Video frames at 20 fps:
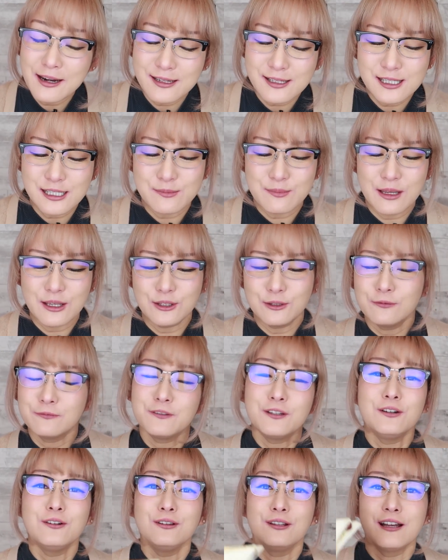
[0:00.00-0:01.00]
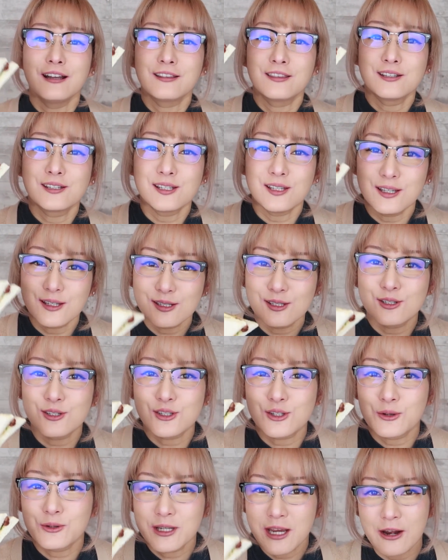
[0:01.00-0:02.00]
lettuce to make you feel like this
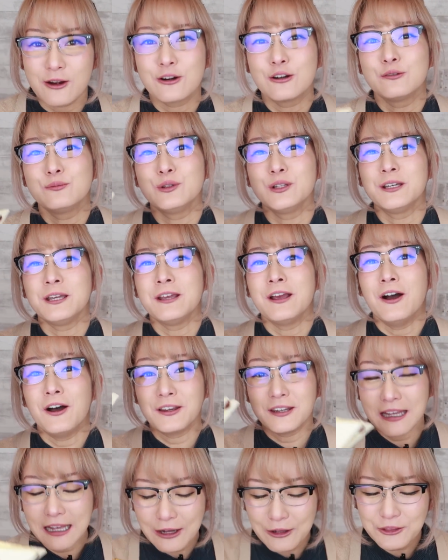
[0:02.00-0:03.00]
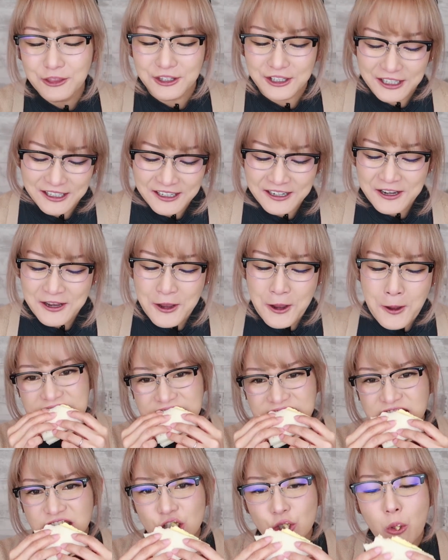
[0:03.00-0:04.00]
isn't so terribly unhealthy.
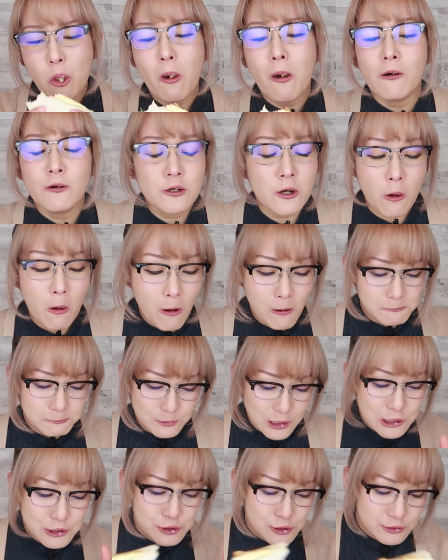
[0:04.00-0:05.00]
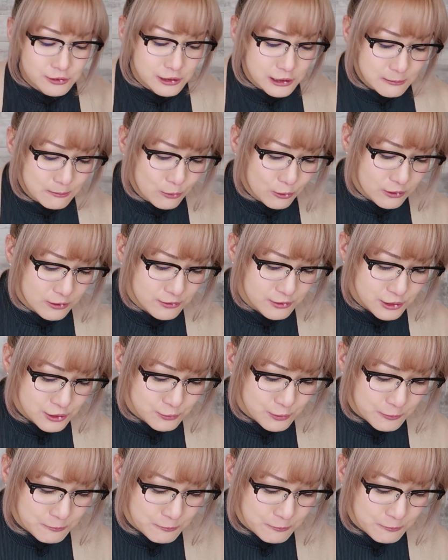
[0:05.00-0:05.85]
Oh no, I shouldn't eat more of this